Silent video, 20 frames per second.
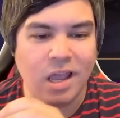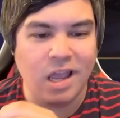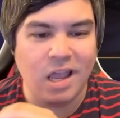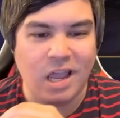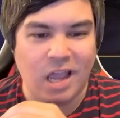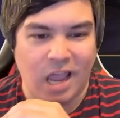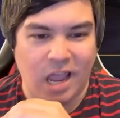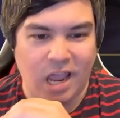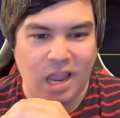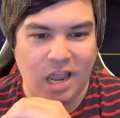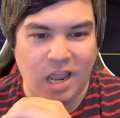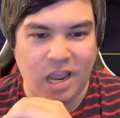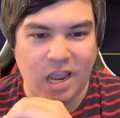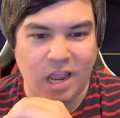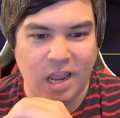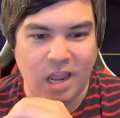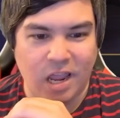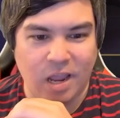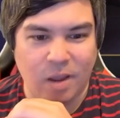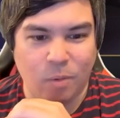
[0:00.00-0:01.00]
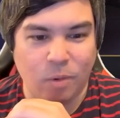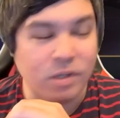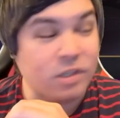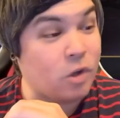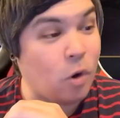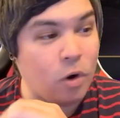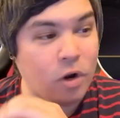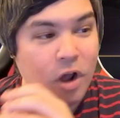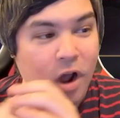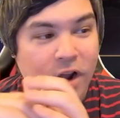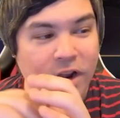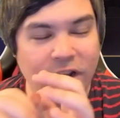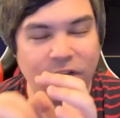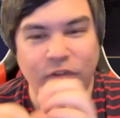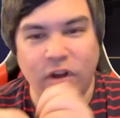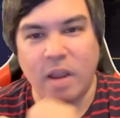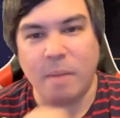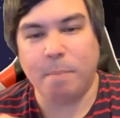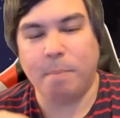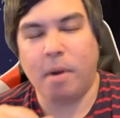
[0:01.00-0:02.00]
Hey, what's going on,
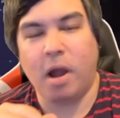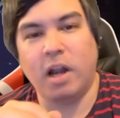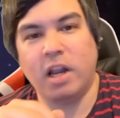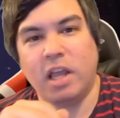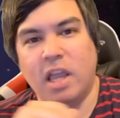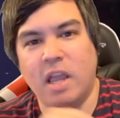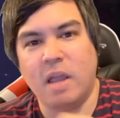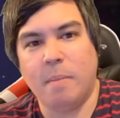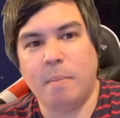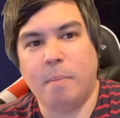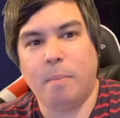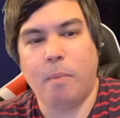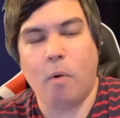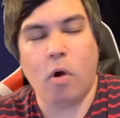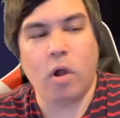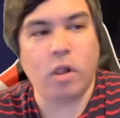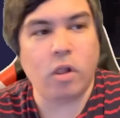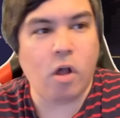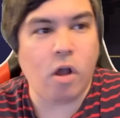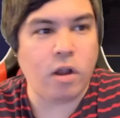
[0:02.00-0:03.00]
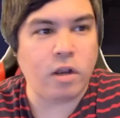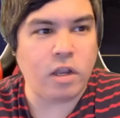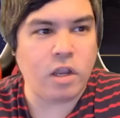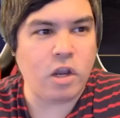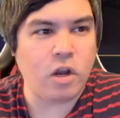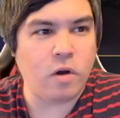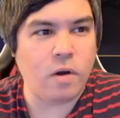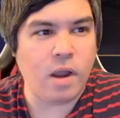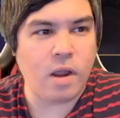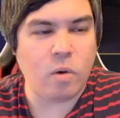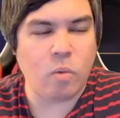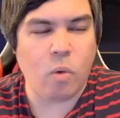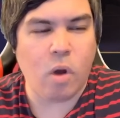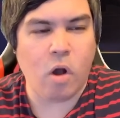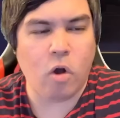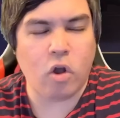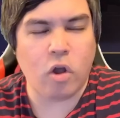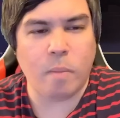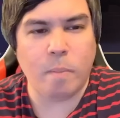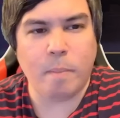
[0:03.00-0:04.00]
everybody? Boilon here, and
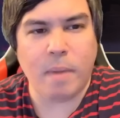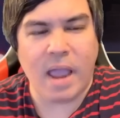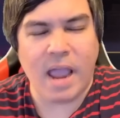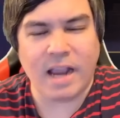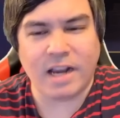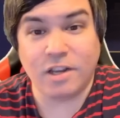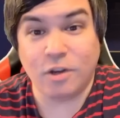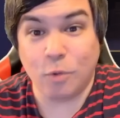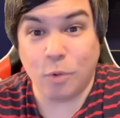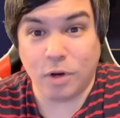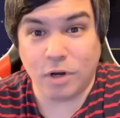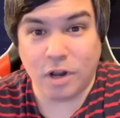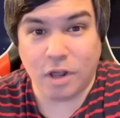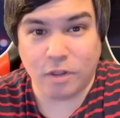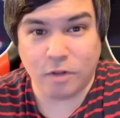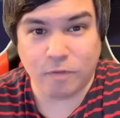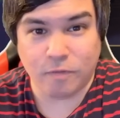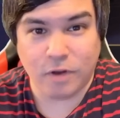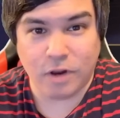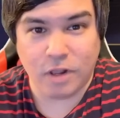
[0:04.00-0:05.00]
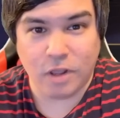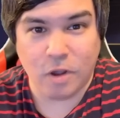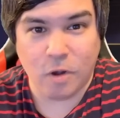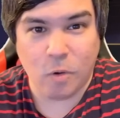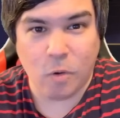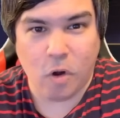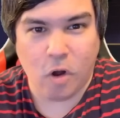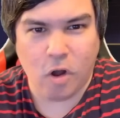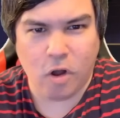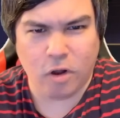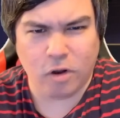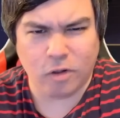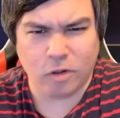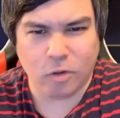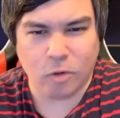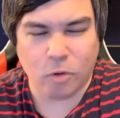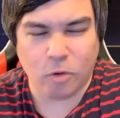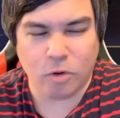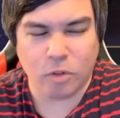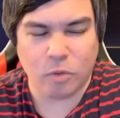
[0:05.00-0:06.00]
welcome back to another video on
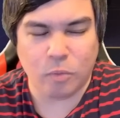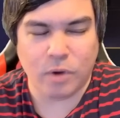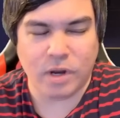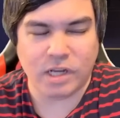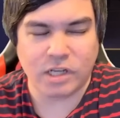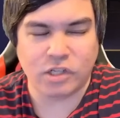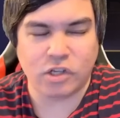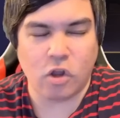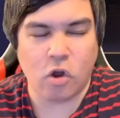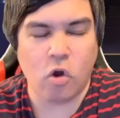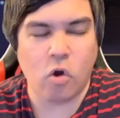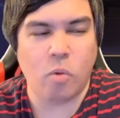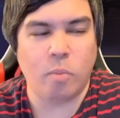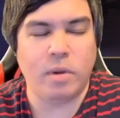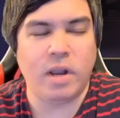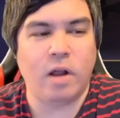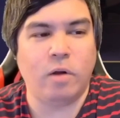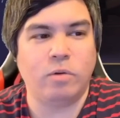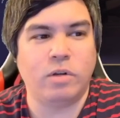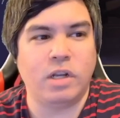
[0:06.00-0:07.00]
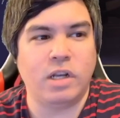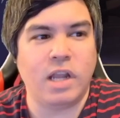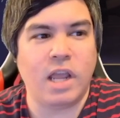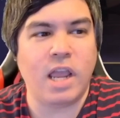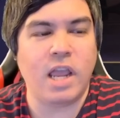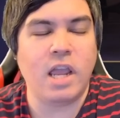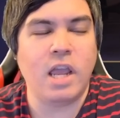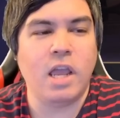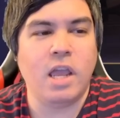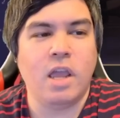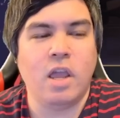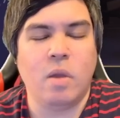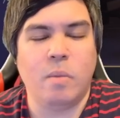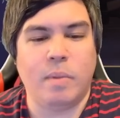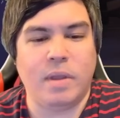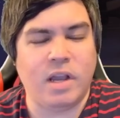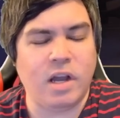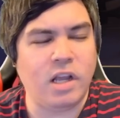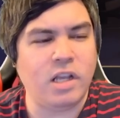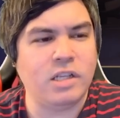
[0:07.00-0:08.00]
Lord of the Rings Home. Now, today,
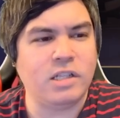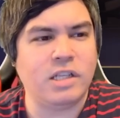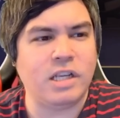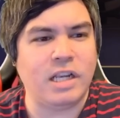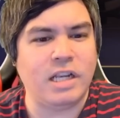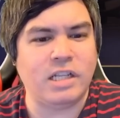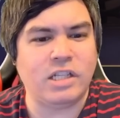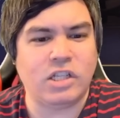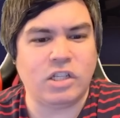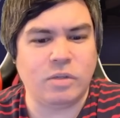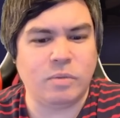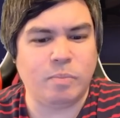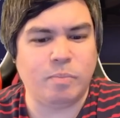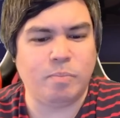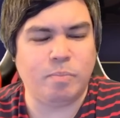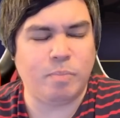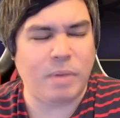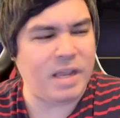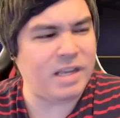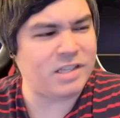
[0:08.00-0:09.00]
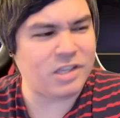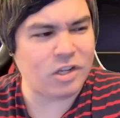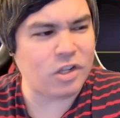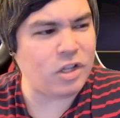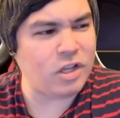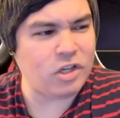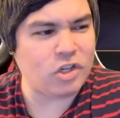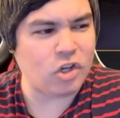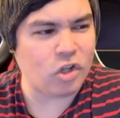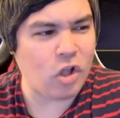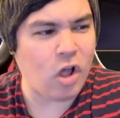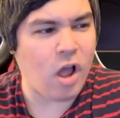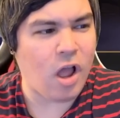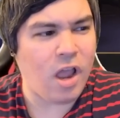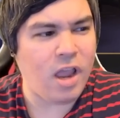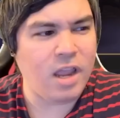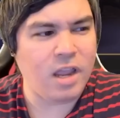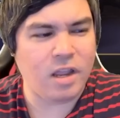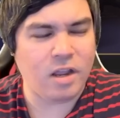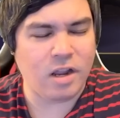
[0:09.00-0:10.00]
because it's basically
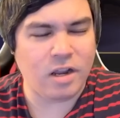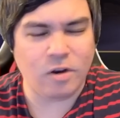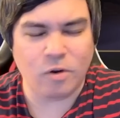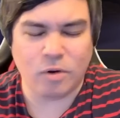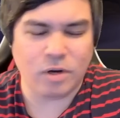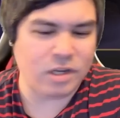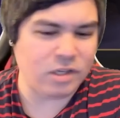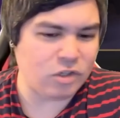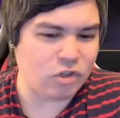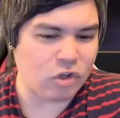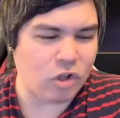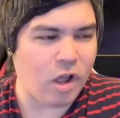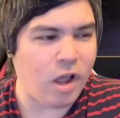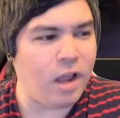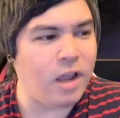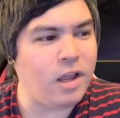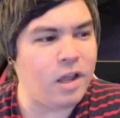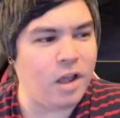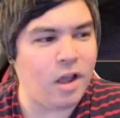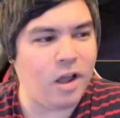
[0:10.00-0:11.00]
July, no, it is July,